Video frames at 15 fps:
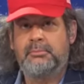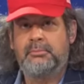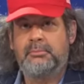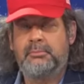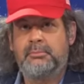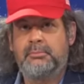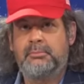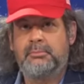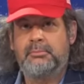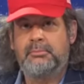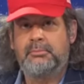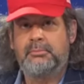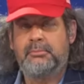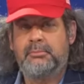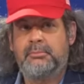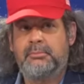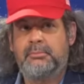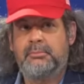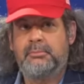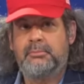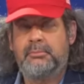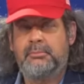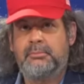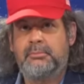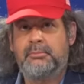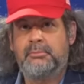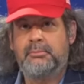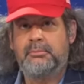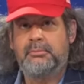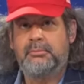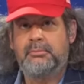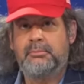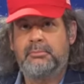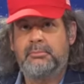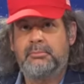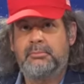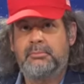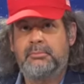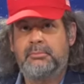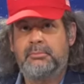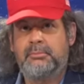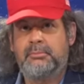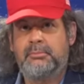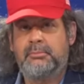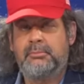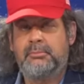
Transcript: (silent)